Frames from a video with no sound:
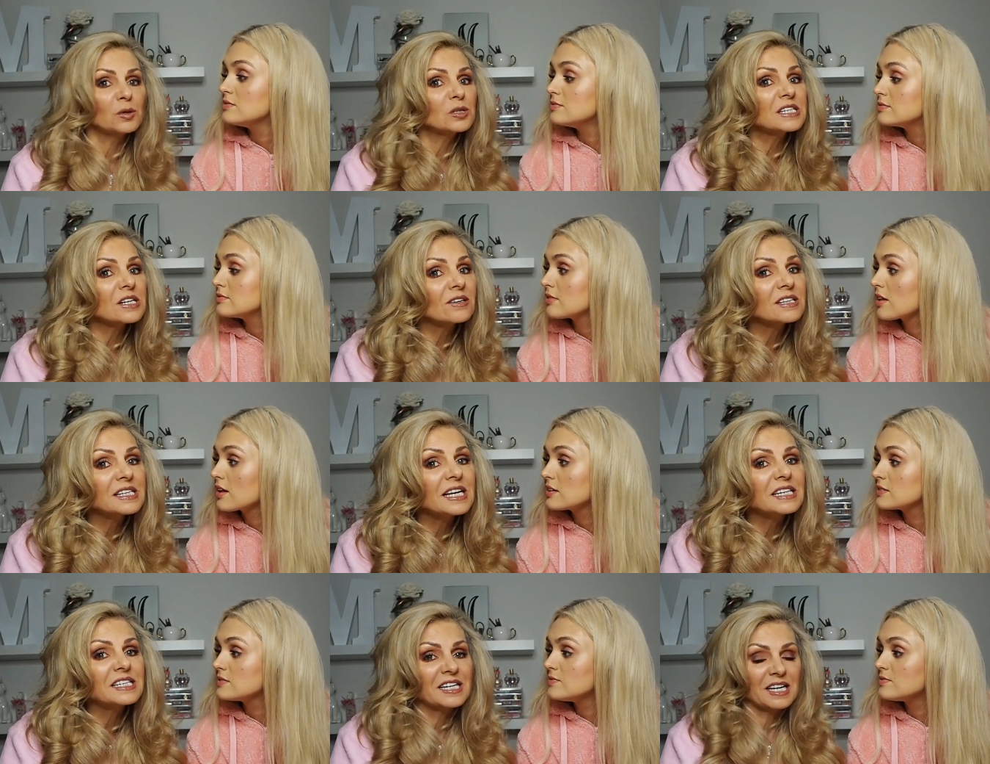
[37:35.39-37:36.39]
Speaker 1: beauty's on a
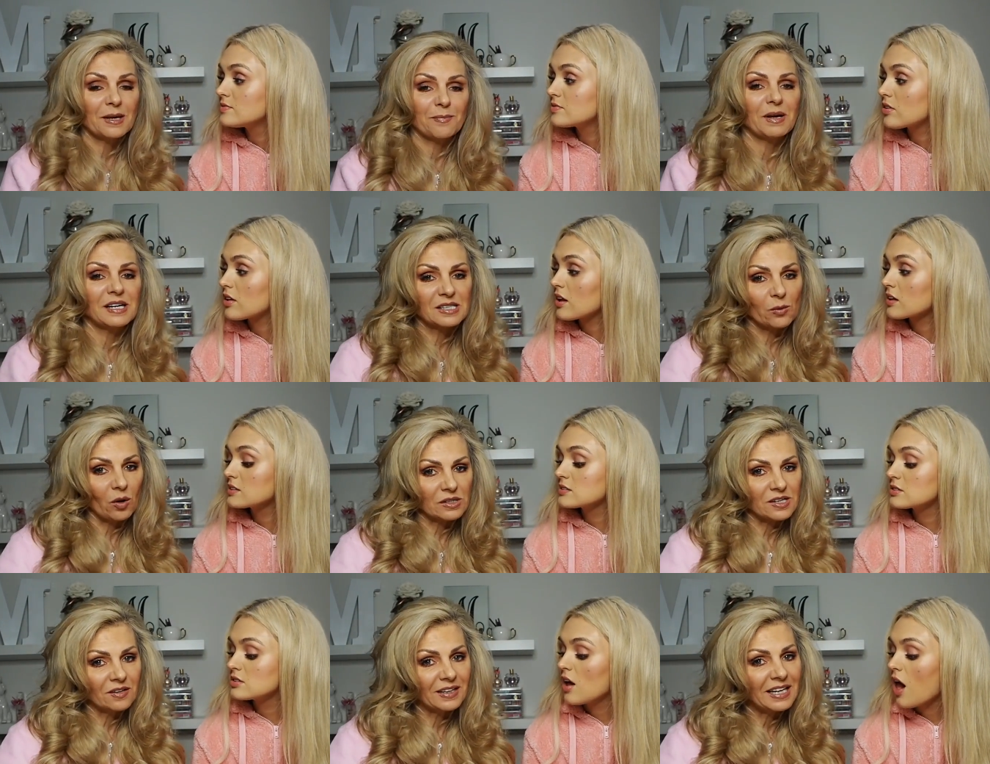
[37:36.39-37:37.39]
skin deep cheap. It's
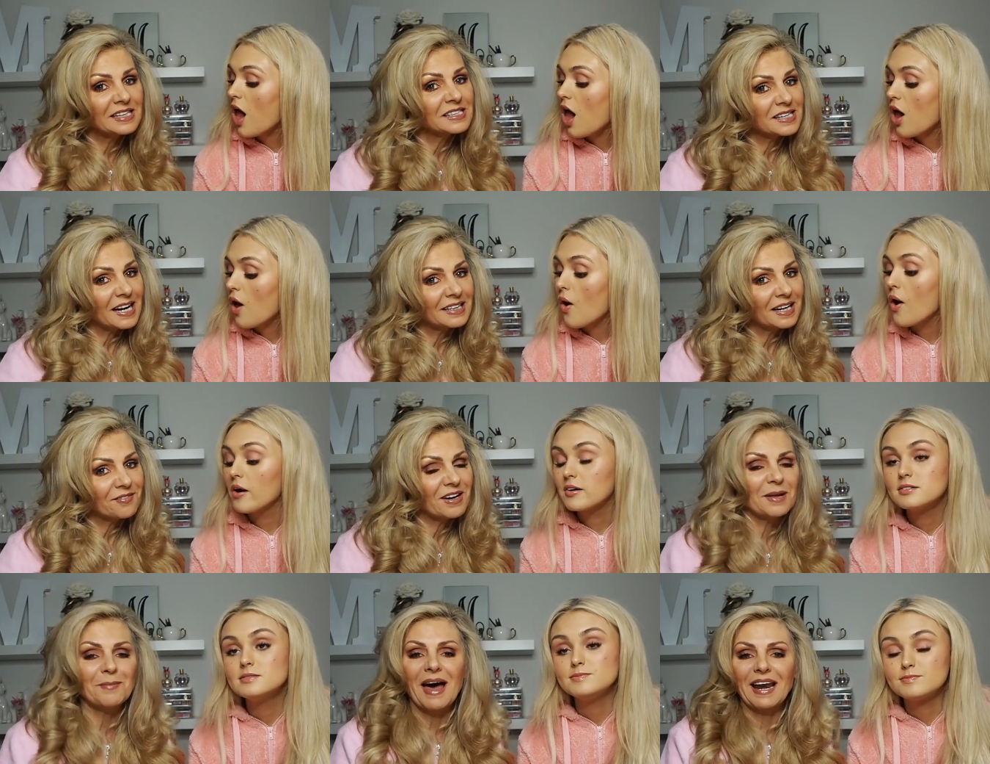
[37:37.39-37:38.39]
what's on the inside that
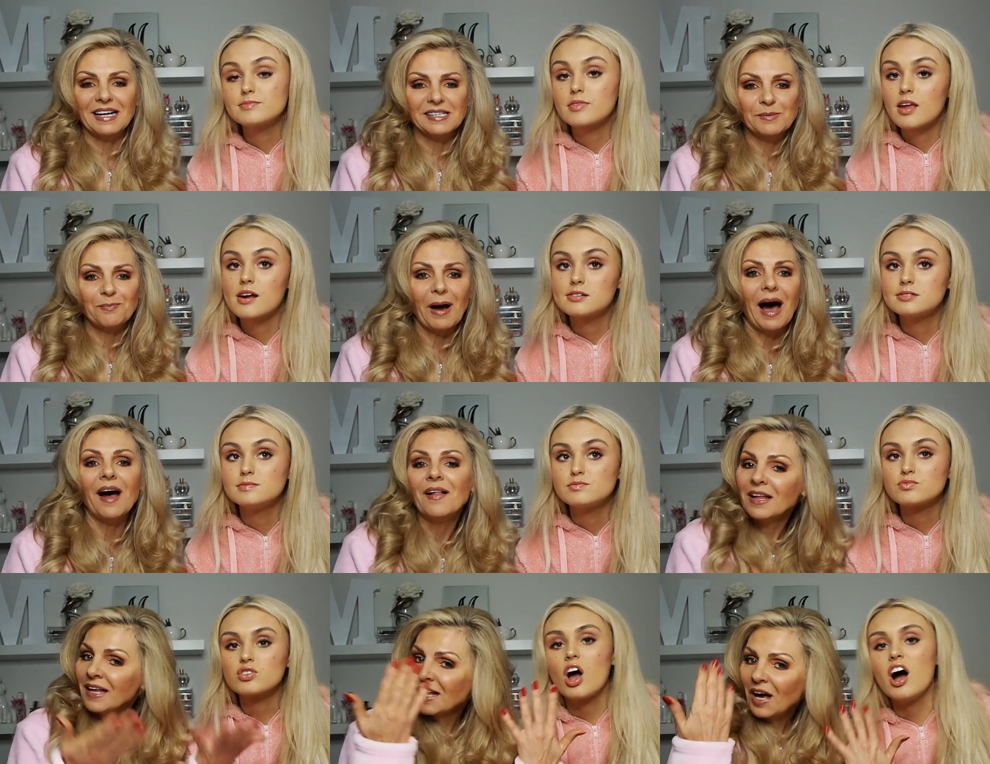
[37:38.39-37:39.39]
really matters. But
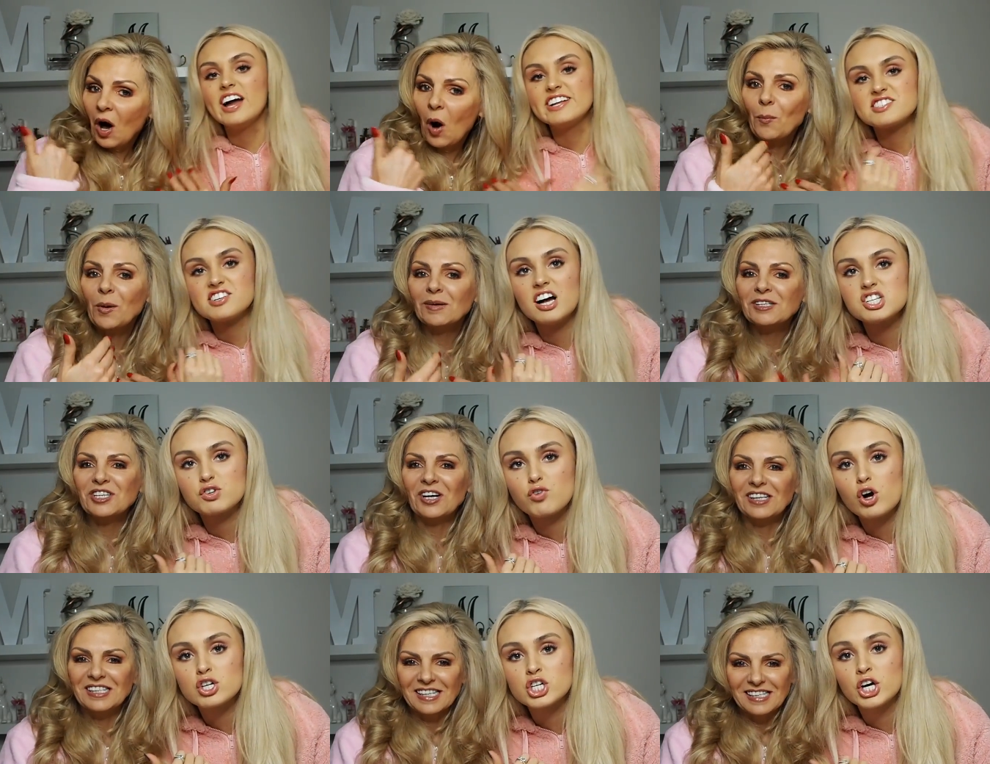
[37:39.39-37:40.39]
her insides are
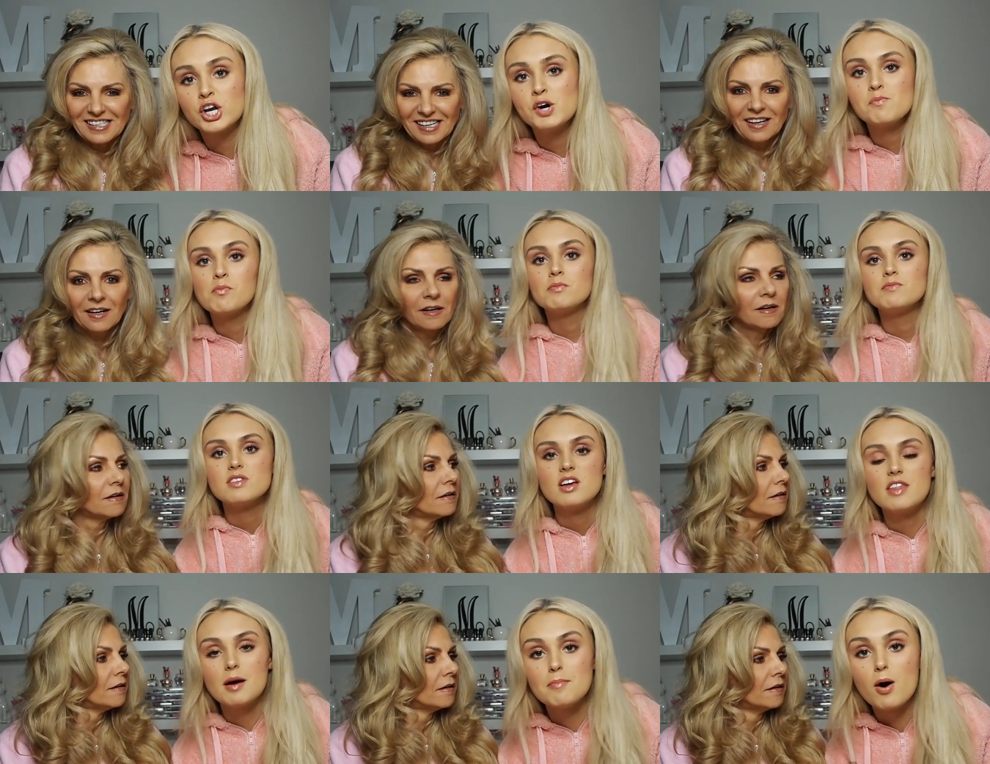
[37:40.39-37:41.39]
rotten.
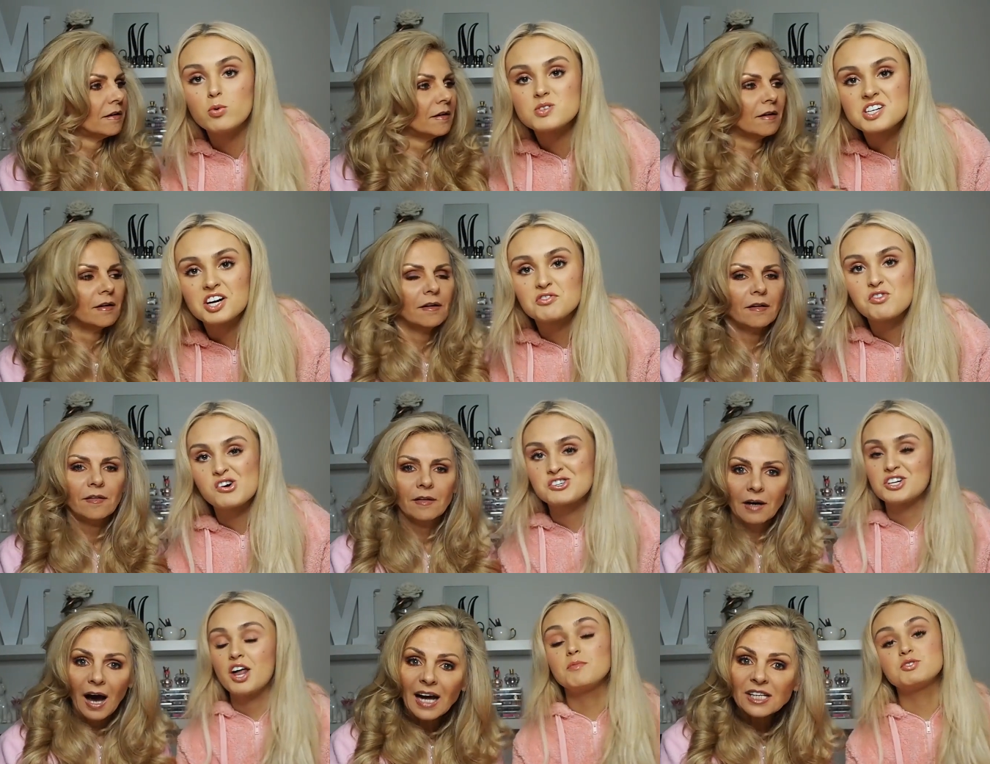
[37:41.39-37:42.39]
Speaker 2: They're moulding and
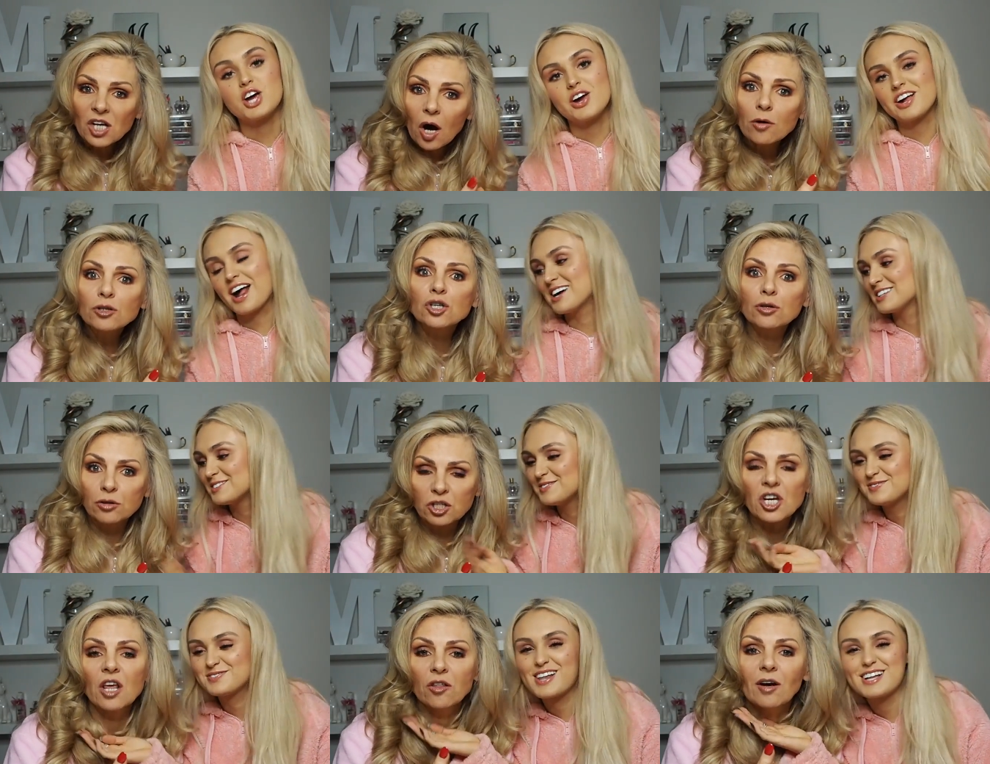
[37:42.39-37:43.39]
rotten. I'm i told
Speaker 1: you
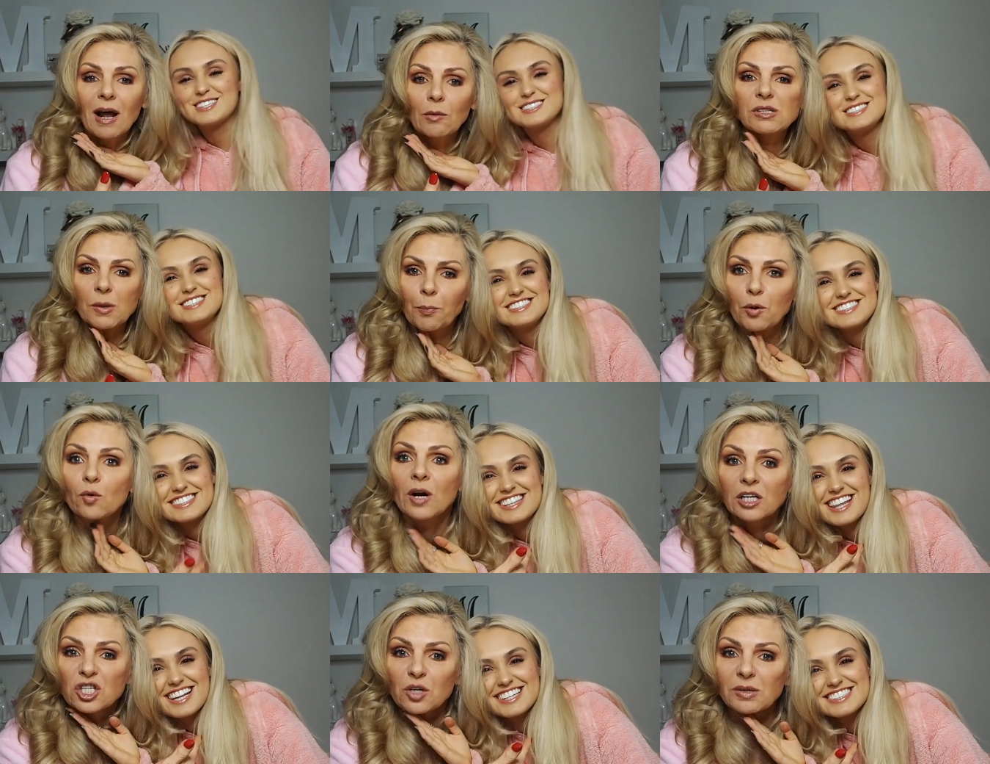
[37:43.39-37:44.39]
she thought I was a prune
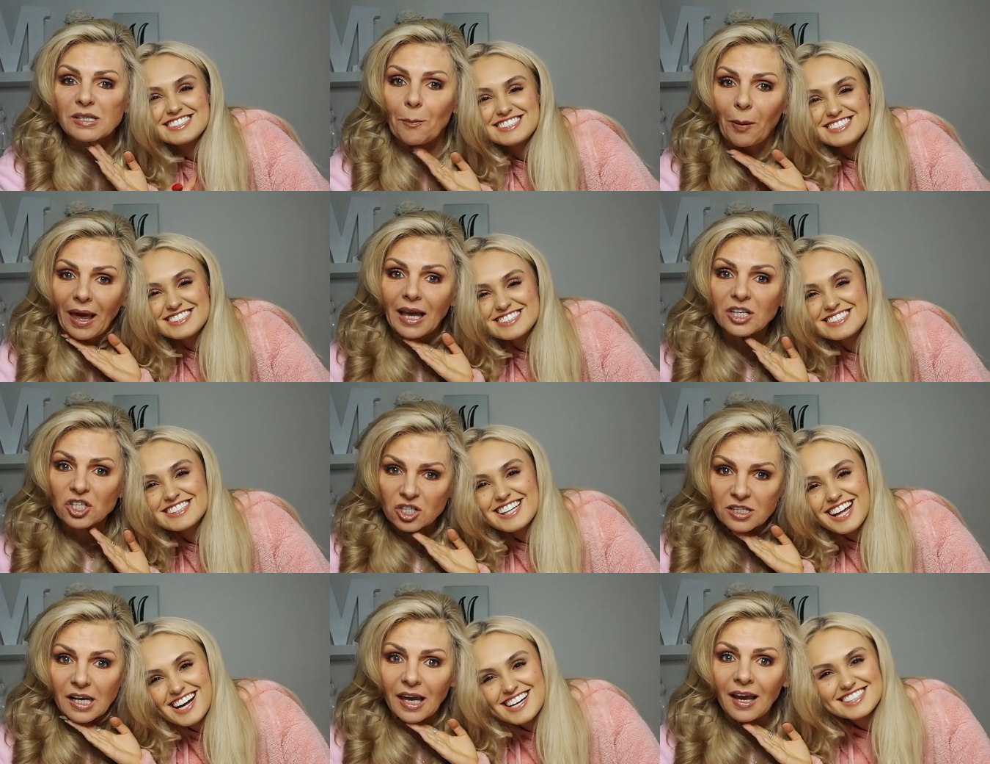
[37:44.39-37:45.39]
and she was a peach.
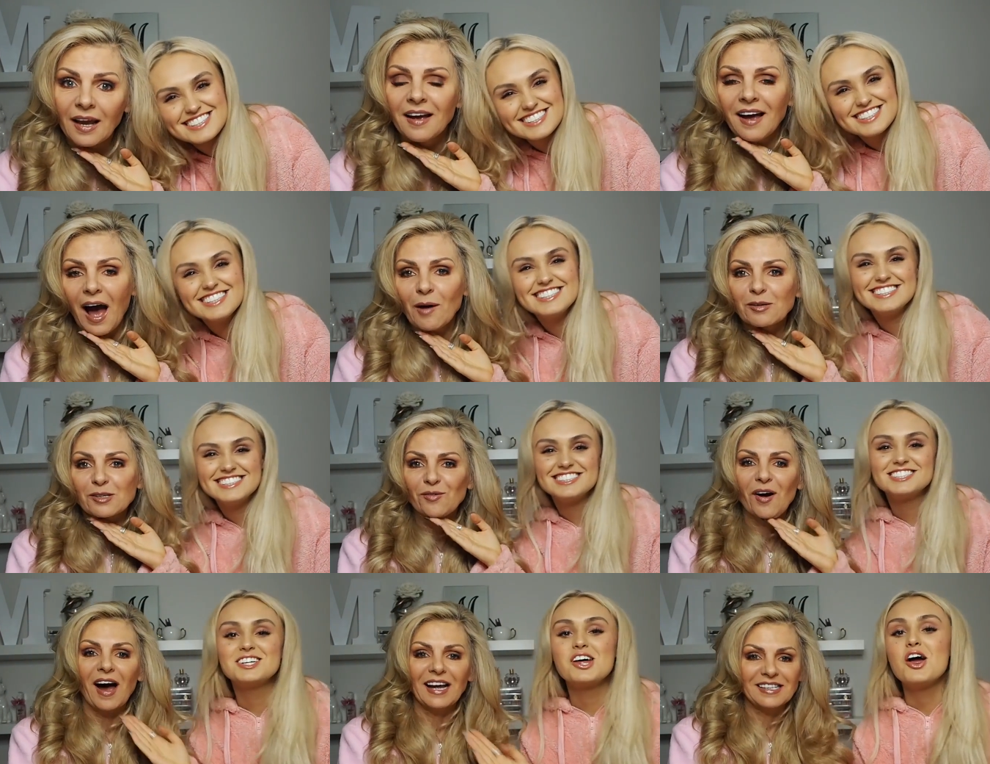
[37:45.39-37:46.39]
See, I was
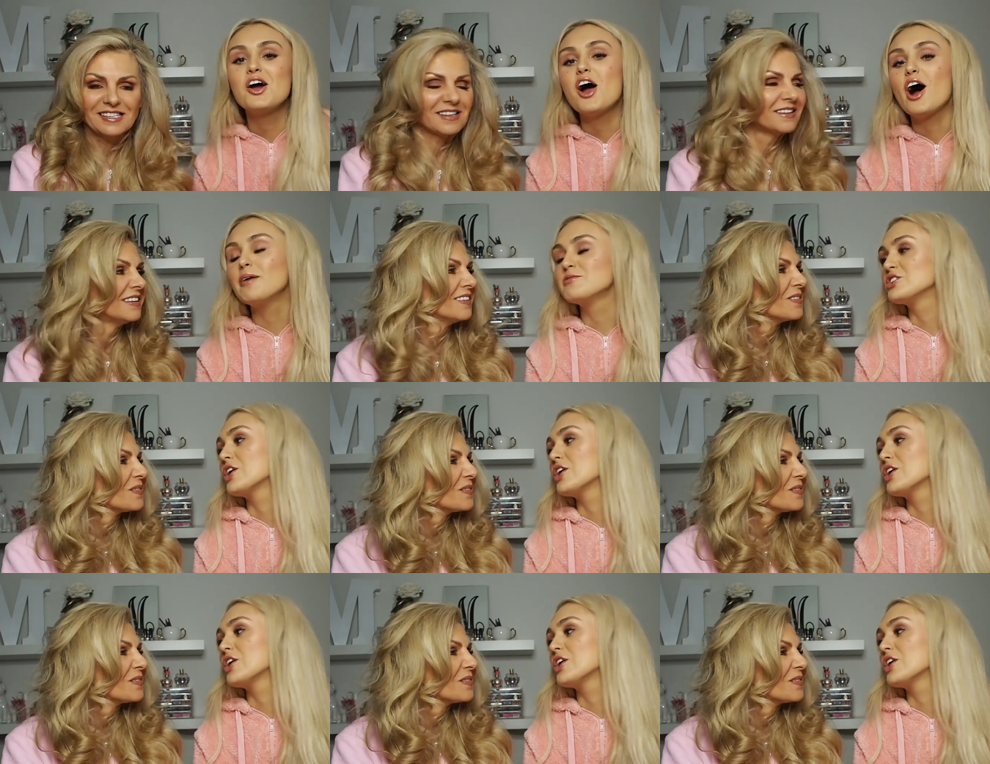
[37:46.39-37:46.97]
right. I'm